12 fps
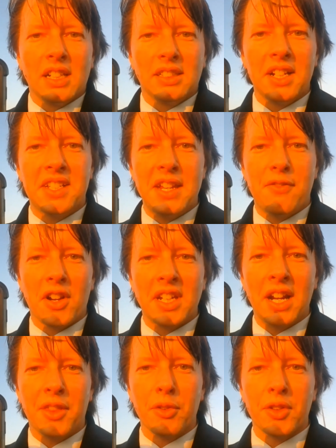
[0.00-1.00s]
Let's see if I can
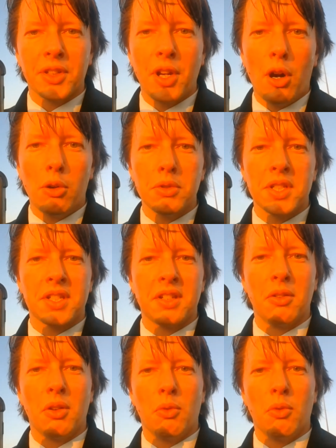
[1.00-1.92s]
get it through the goals